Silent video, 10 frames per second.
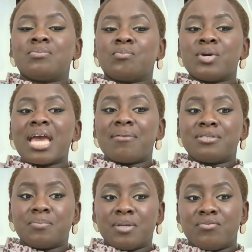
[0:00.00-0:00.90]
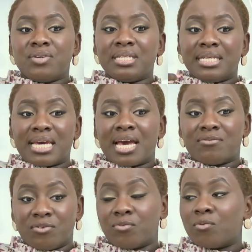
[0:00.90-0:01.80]
we have to be really
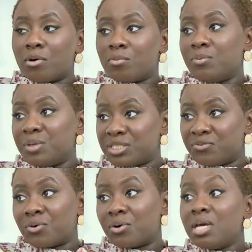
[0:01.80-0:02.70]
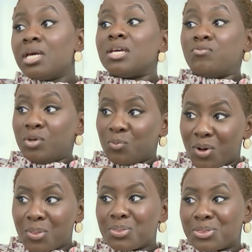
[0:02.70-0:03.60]
careful for what we wish for. If we
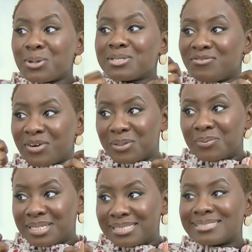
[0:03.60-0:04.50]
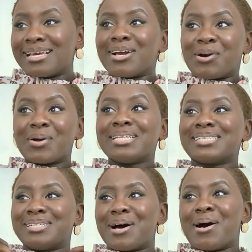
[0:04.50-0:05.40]
want those followers, God is
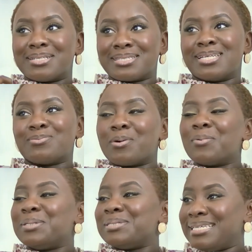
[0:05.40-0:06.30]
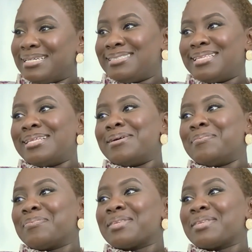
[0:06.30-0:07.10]
going to ask us, what were you teaching them?